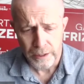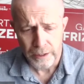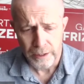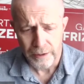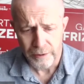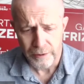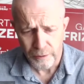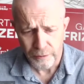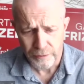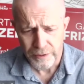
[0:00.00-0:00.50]

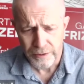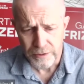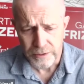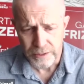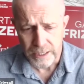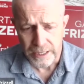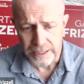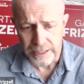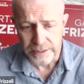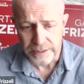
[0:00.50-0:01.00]
over those
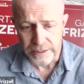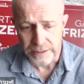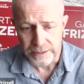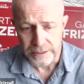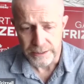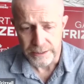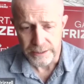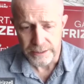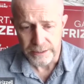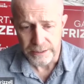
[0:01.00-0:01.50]
last
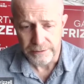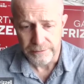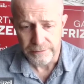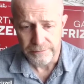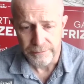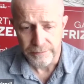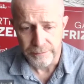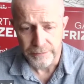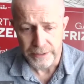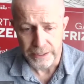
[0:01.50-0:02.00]

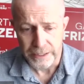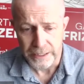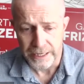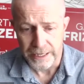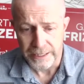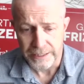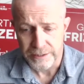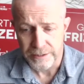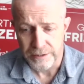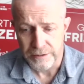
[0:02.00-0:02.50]

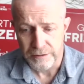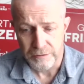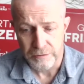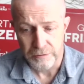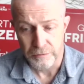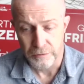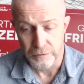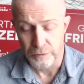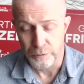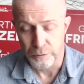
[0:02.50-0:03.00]

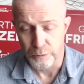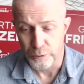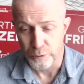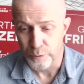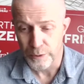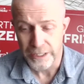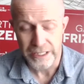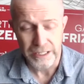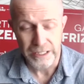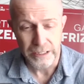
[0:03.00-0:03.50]

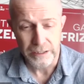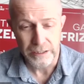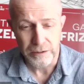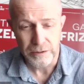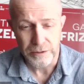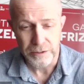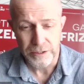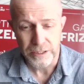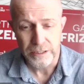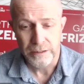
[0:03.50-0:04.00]
20
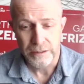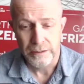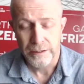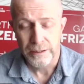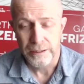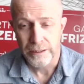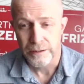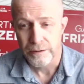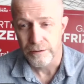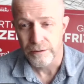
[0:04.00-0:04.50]
years
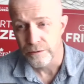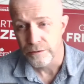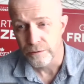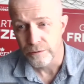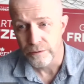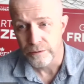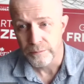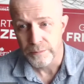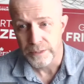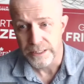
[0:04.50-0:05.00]
here in
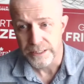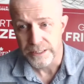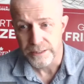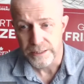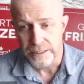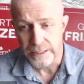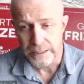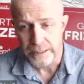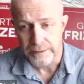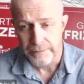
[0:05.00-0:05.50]
Northern
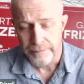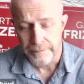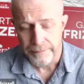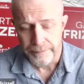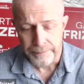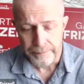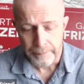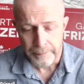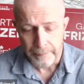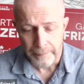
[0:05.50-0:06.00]
BC,
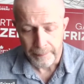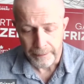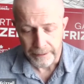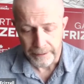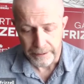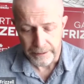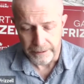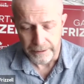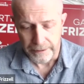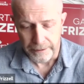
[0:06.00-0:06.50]

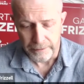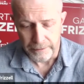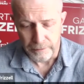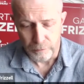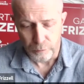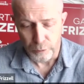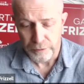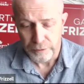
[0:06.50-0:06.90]
I